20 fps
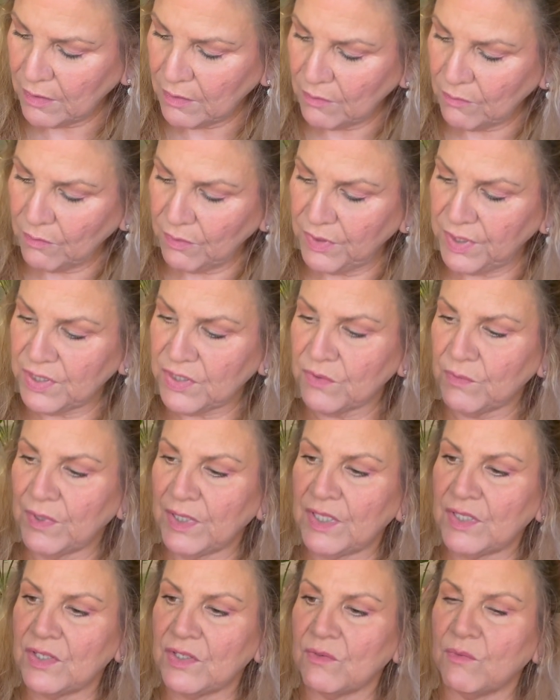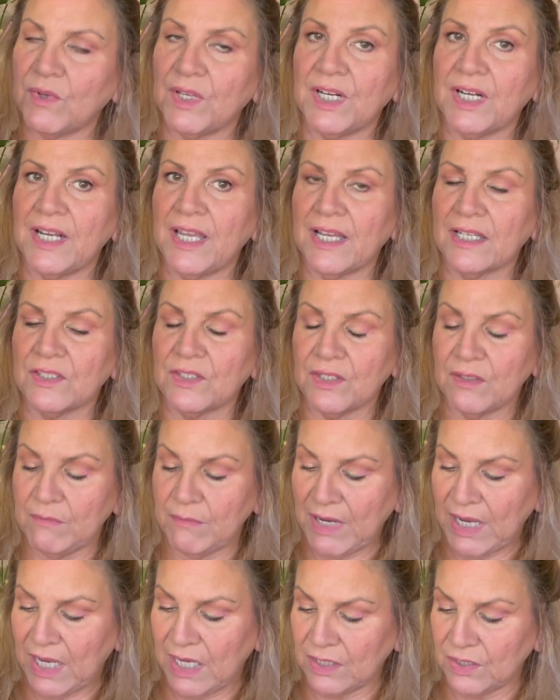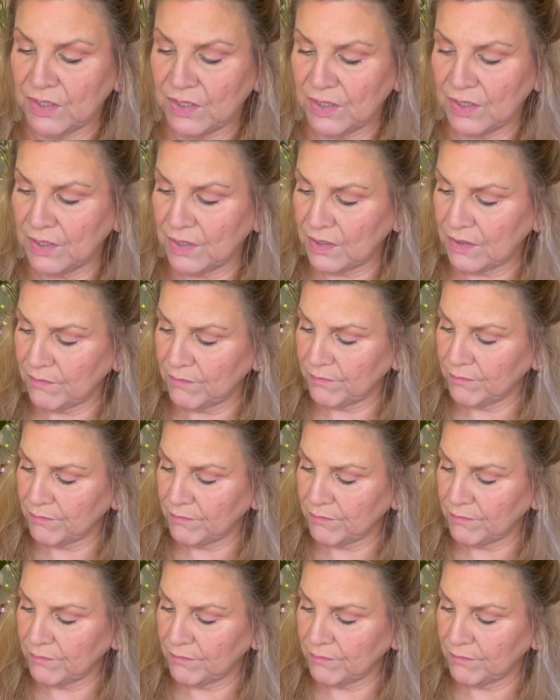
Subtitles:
well, this one is the one it actually matches.